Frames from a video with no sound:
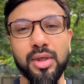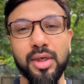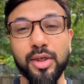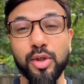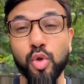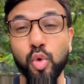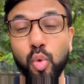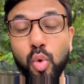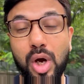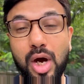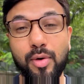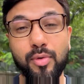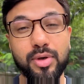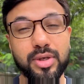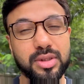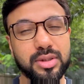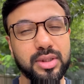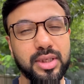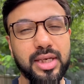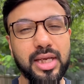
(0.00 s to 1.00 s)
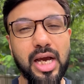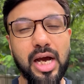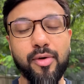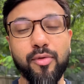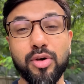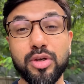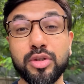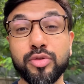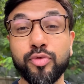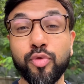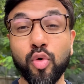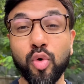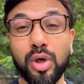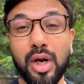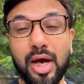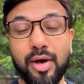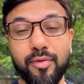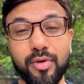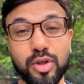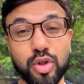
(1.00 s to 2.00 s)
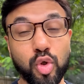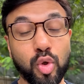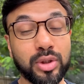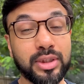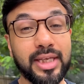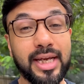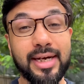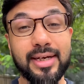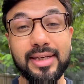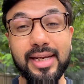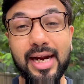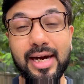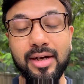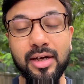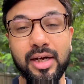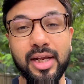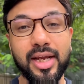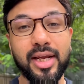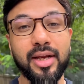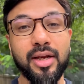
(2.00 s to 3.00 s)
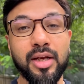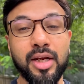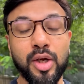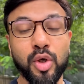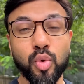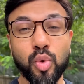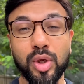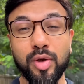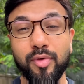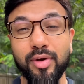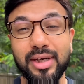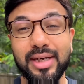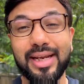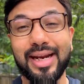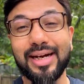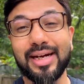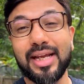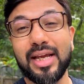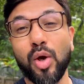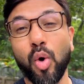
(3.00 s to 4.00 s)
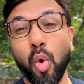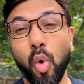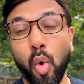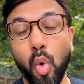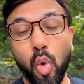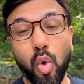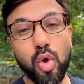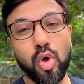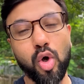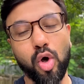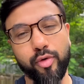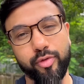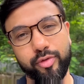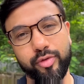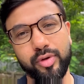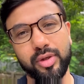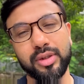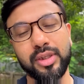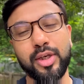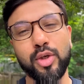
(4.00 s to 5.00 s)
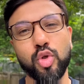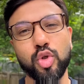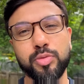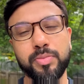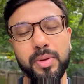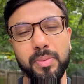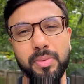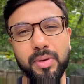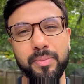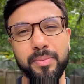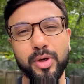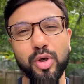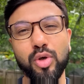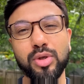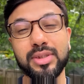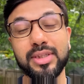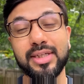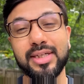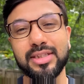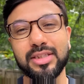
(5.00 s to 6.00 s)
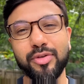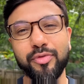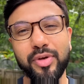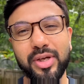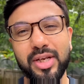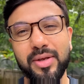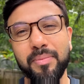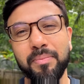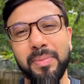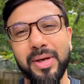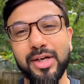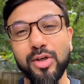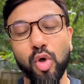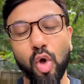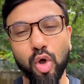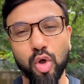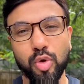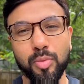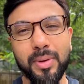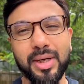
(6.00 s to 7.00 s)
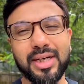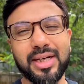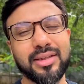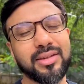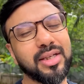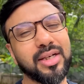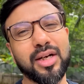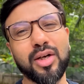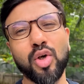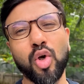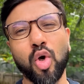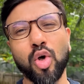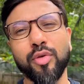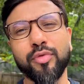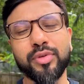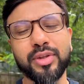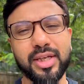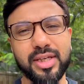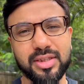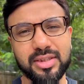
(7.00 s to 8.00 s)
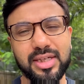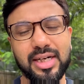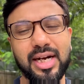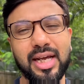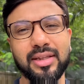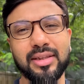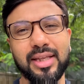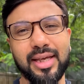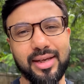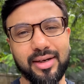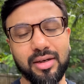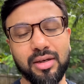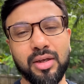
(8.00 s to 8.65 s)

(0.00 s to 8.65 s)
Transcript: 2 hours, 3 hours, 4 hours, or the entire day to even get a hold of the newspaper, because it is a very big document and there are a lot of things that are there.